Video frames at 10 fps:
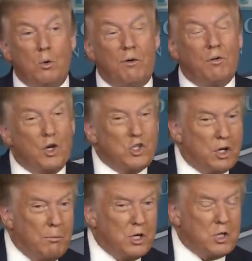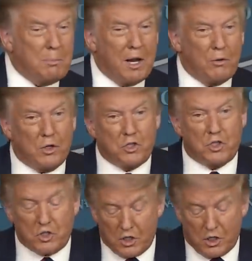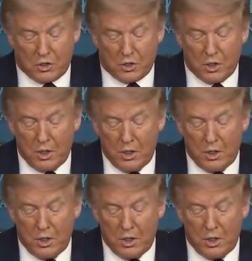We've learned so much about this disease,